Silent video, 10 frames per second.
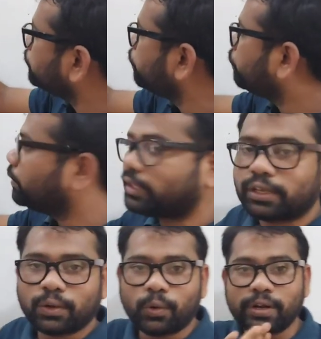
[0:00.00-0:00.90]
on the book, we
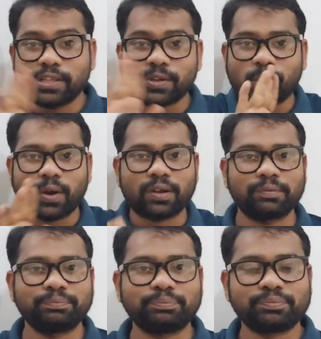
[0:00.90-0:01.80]
think. No, it is
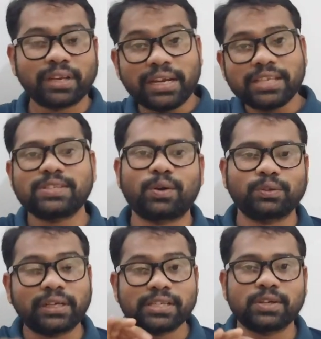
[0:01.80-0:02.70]
wrong. It is
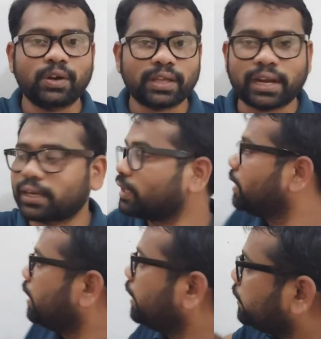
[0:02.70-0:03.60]
wrong. That is not correct.
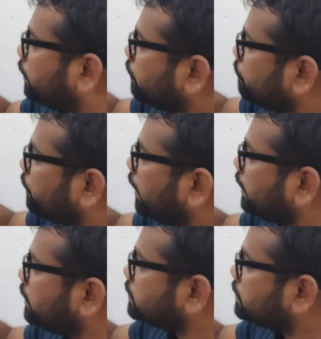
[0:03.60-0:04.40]
Here, weight